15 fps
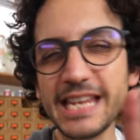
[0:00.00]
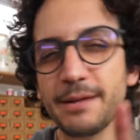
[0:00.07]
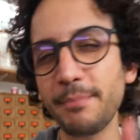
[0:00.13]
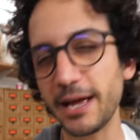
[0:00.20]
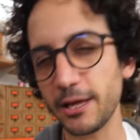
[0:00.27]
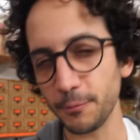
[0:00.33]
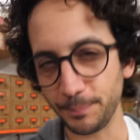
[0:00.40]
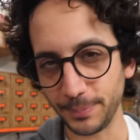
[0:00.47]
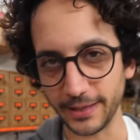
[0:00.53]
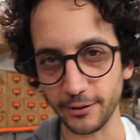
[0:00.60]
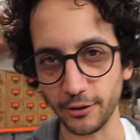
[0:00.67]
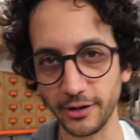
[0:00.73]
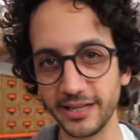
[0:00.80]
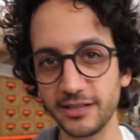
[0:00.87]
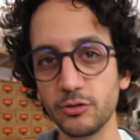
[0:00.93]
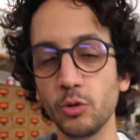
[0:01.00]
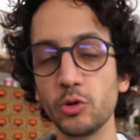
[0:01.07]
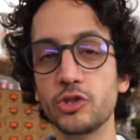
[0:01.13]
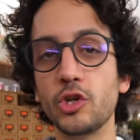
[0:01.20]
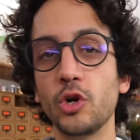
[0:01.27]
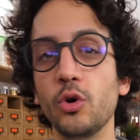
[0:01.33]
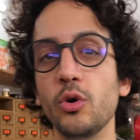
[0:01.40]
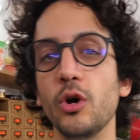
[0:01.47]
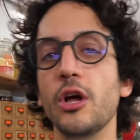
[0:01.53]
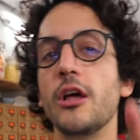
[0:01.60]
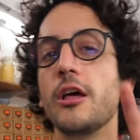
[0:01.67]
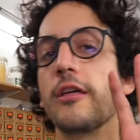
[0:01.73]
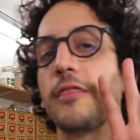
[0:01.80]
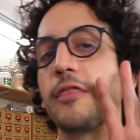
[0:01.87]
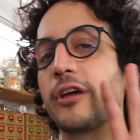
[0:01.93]
in my opinion, it's also
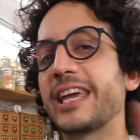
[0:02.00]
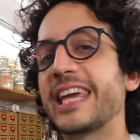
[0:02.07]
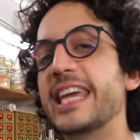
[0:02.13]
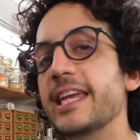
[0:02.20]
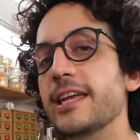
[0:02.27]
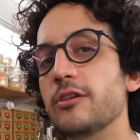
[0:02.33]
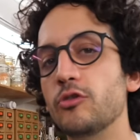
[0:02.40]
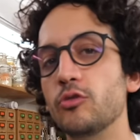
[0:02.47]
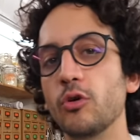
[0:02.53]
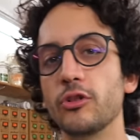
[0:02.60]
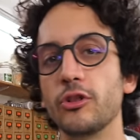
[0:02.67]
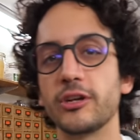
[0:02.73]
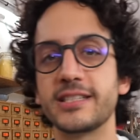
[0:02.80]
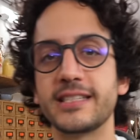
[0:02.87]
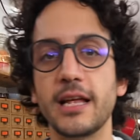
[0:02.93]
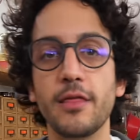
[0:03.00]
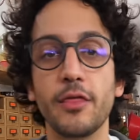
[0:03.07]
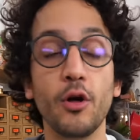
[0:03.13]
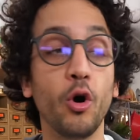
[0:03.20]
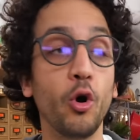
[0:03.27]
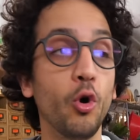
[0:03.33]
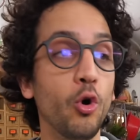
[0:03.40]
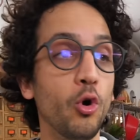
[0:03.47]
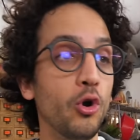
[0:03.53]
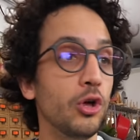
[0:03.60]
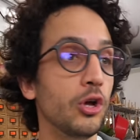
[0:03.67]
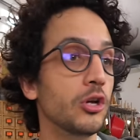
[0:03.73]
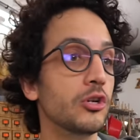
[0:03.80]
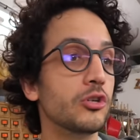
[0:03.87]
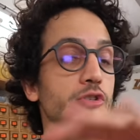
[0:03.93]
the key to understand the whole
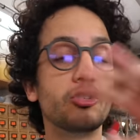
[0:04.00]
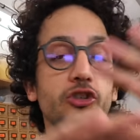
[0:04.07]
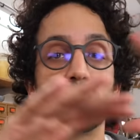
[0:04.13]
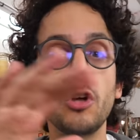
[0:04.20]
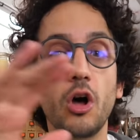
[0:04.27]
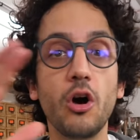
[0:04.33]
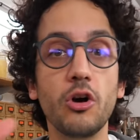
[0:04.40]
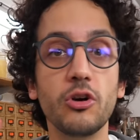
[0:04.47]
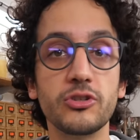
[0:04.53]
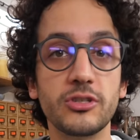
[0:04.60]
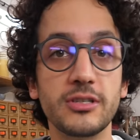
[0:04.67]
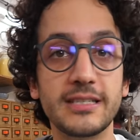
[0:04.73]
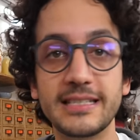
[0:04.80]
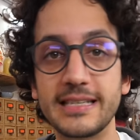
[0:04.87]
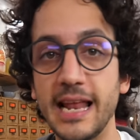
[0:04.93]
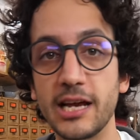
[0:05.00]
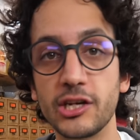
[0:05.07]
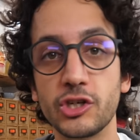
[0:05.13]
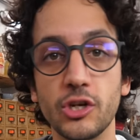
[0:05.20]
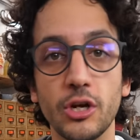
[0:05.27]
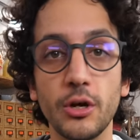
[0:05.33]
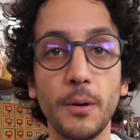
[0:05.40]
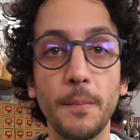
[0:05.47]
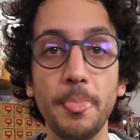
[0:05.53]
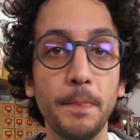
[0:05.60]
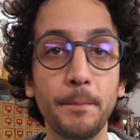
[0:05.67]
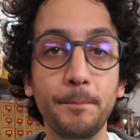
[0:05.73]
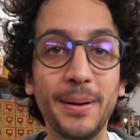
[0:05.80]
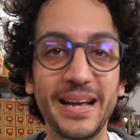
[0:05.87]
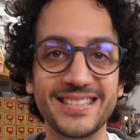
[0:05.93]
sauce slash uh,
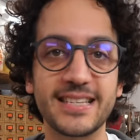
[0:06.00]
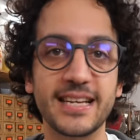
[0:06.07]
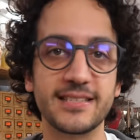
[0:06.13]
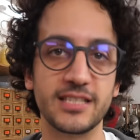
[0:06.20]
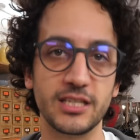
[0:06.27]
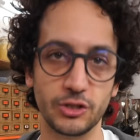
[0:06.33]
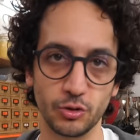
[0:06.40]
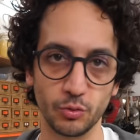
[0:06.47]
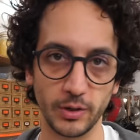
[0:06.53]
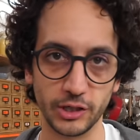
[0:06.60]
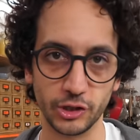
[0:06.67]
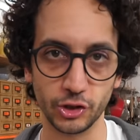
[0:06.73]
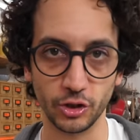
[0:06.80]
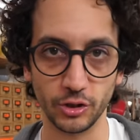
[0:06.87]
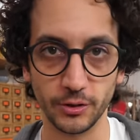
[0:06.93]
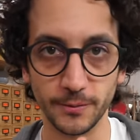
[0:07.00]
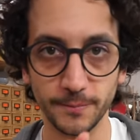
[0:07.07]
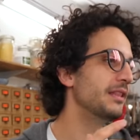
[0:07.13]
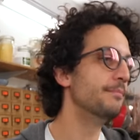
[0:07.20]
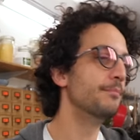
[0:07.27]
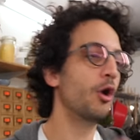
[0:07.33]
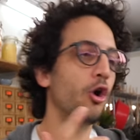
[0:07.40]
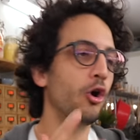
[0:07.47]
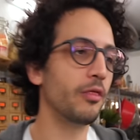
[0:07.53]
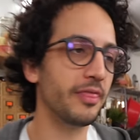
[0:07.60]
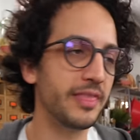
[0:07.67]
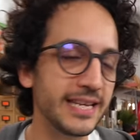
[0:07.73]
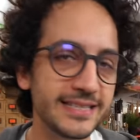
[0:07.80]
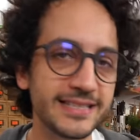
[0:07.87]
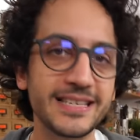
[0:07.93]
pasta situation. I mean, more
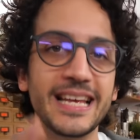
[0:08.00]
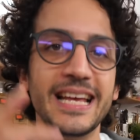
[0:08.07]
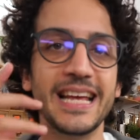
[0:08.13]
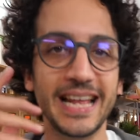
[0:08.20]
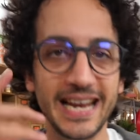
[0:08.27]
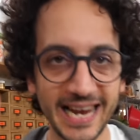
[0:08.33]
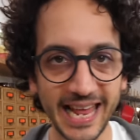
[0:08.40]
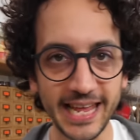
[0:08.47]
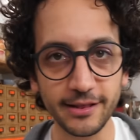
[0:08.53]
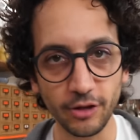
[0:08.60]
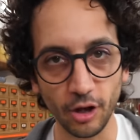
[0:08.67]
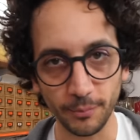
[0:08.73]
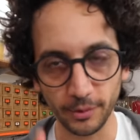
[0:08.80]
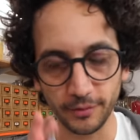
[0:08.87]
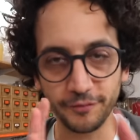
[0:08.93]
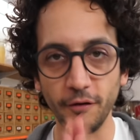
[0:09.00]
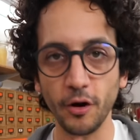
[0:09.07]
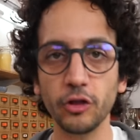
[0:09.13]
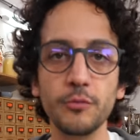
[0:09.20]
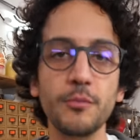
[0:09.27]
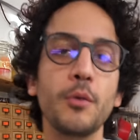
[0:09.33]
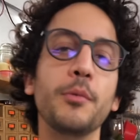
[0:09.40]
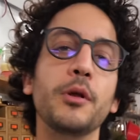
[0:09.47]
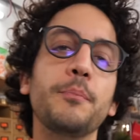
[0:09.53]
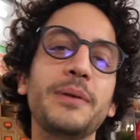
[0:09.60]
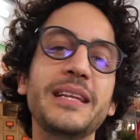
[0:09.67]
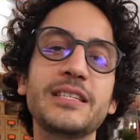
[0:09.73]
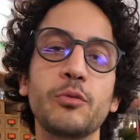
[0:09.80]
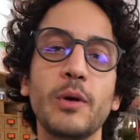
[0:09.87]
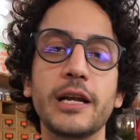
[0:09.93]
on this later, but for the moment, please